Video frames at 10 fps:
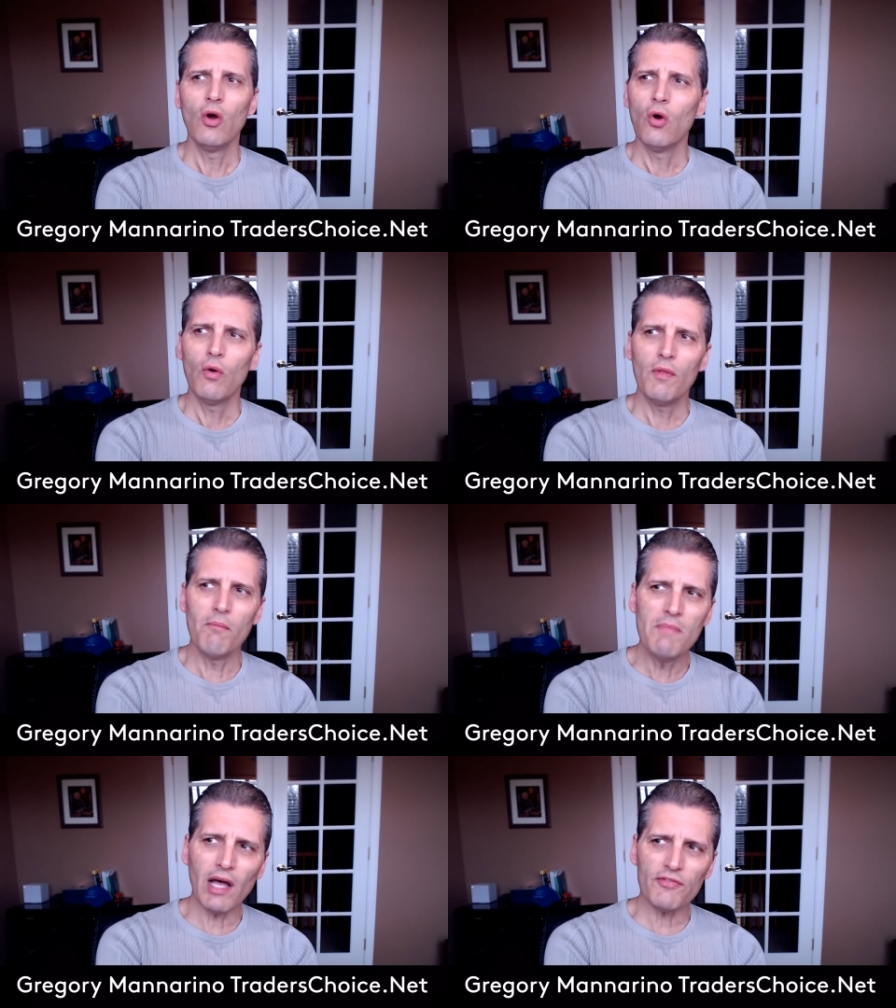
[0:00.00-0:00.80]
the
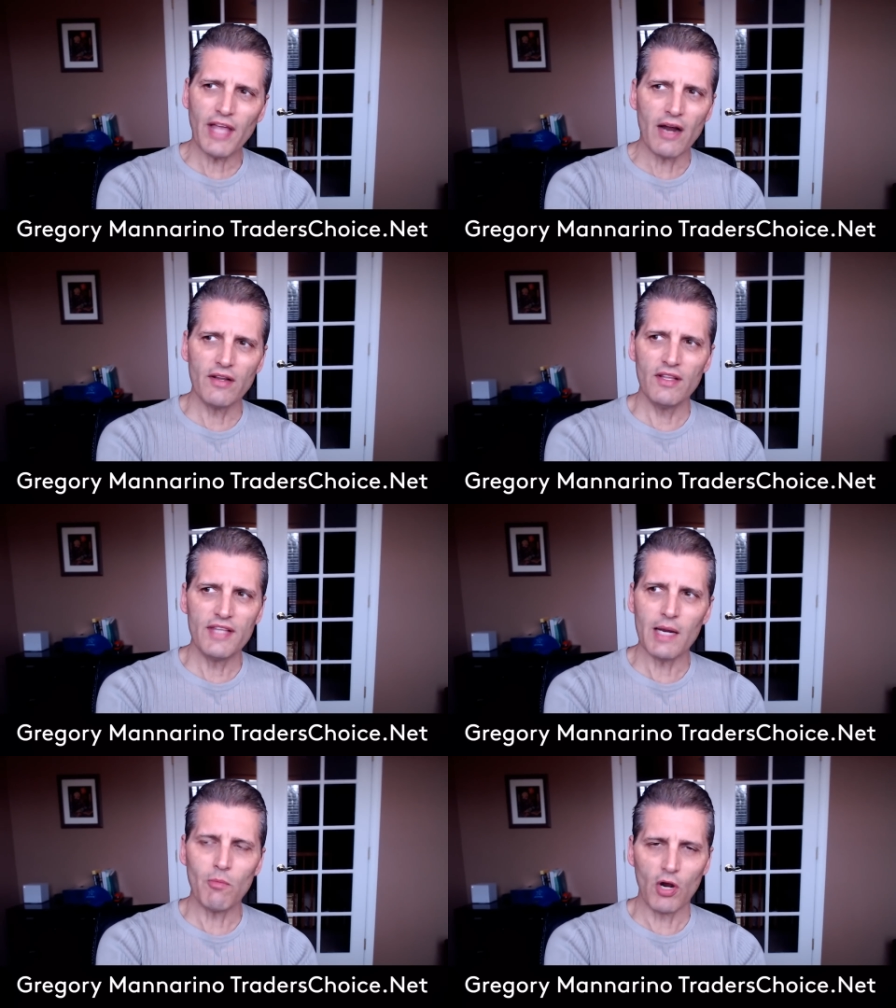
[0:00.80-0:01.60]
meltdown in the
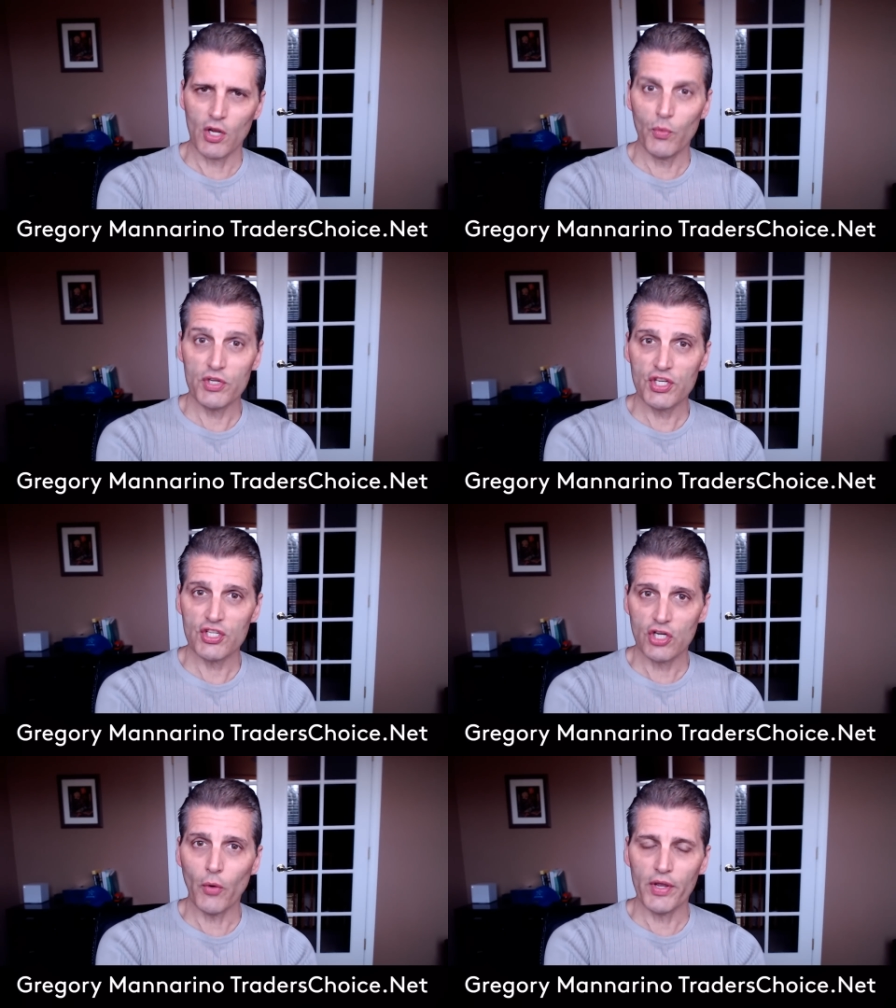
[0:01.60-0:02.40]
debt market, which is
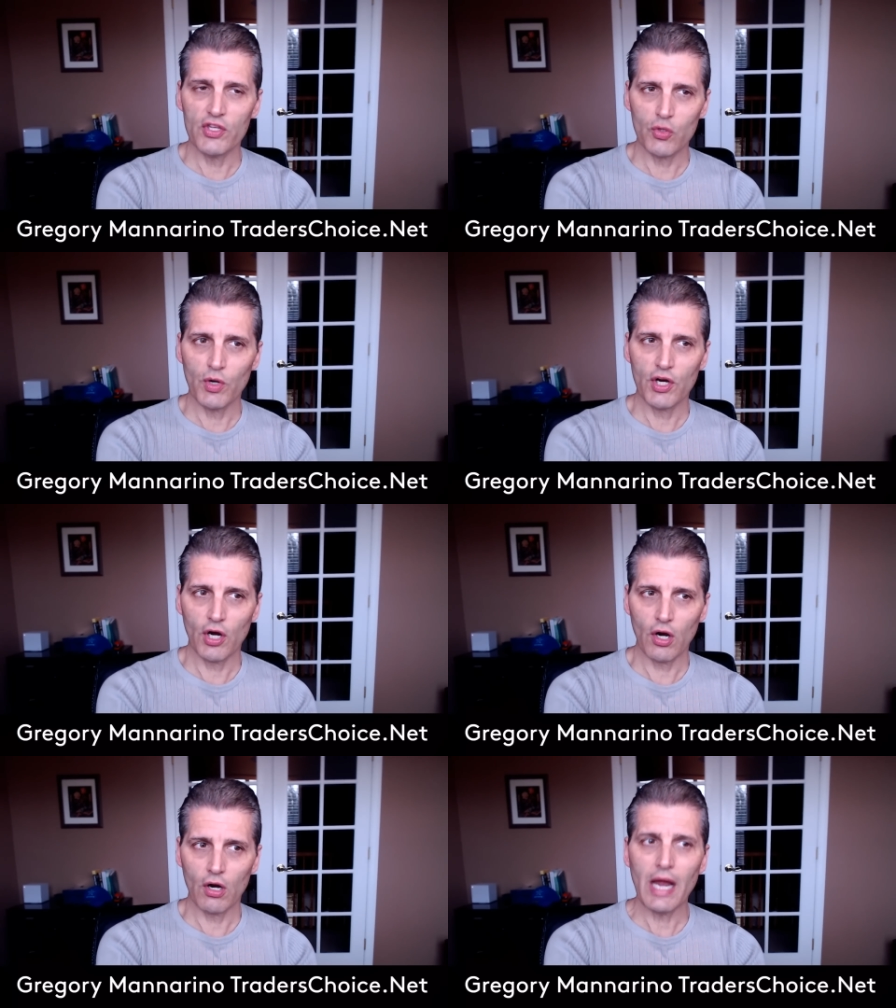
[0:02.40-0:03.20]
going to
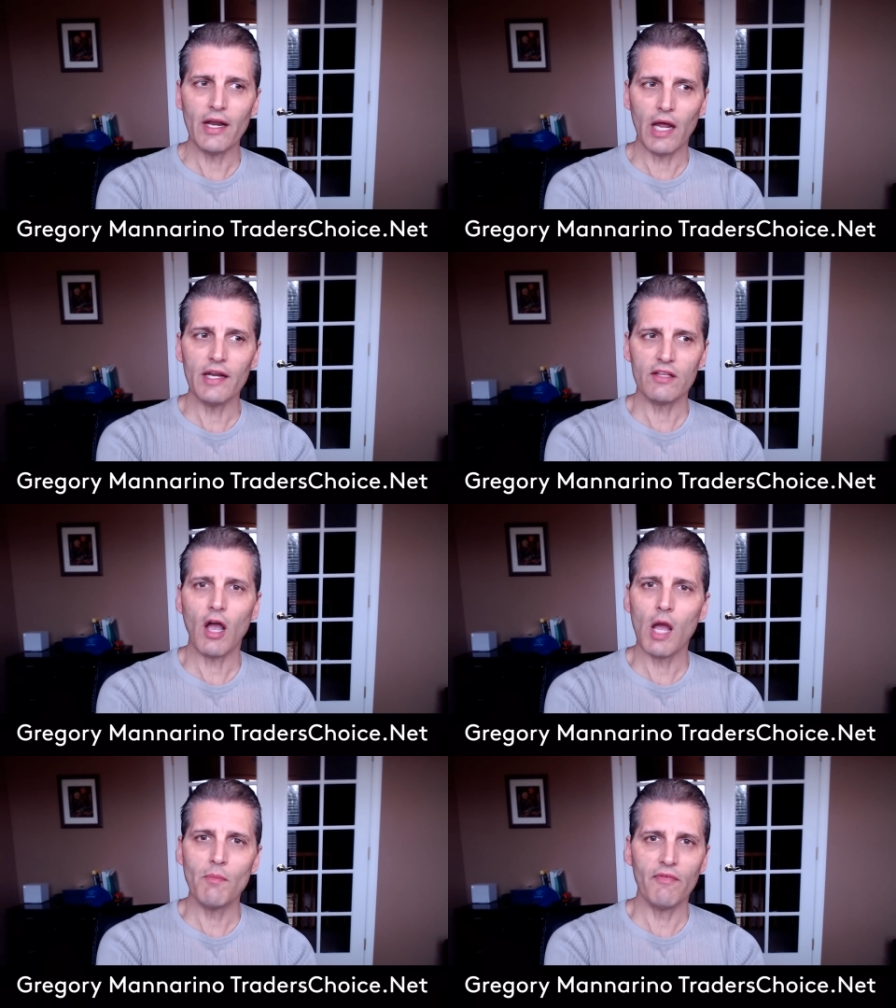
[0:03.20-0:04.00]
occur at, at a
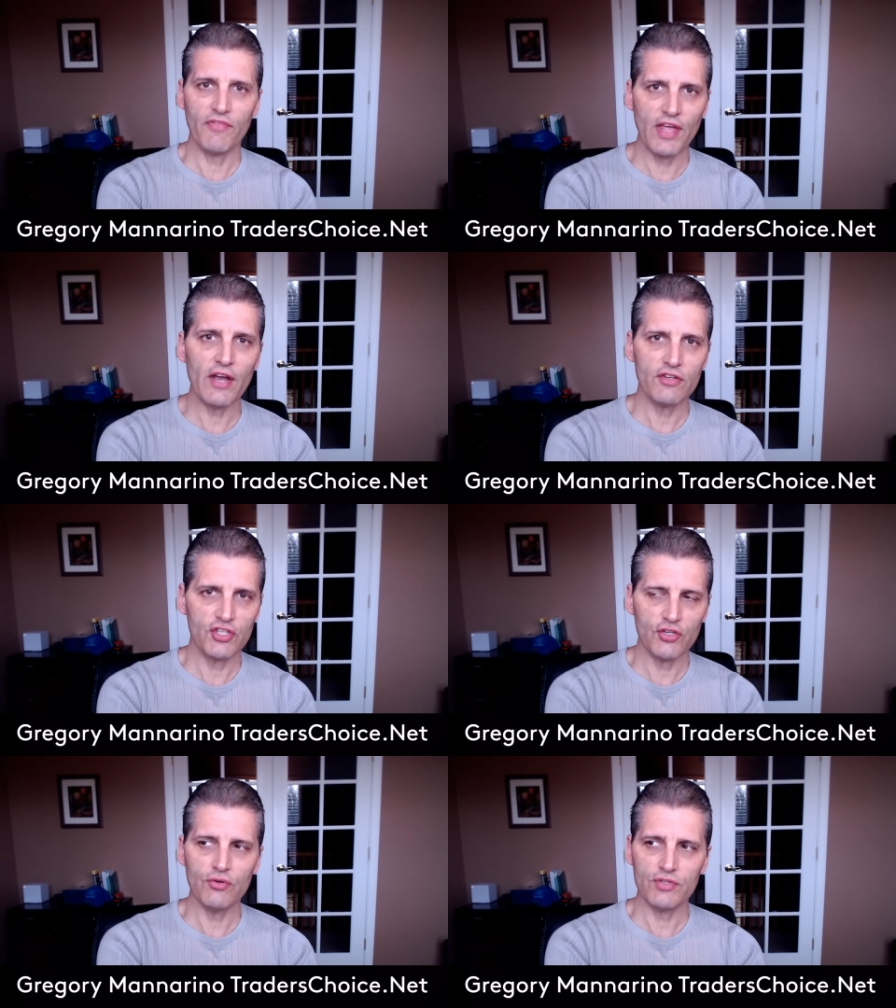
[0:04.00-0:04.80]
time of their
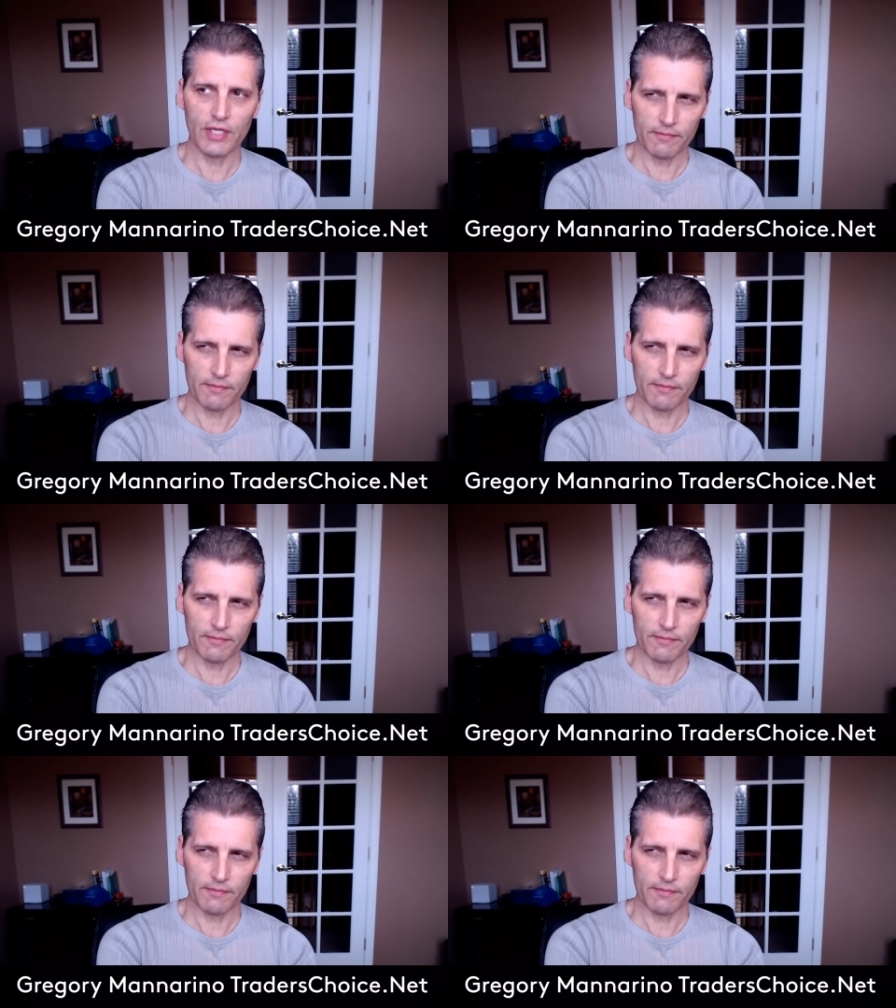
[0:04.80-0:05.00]
choosing,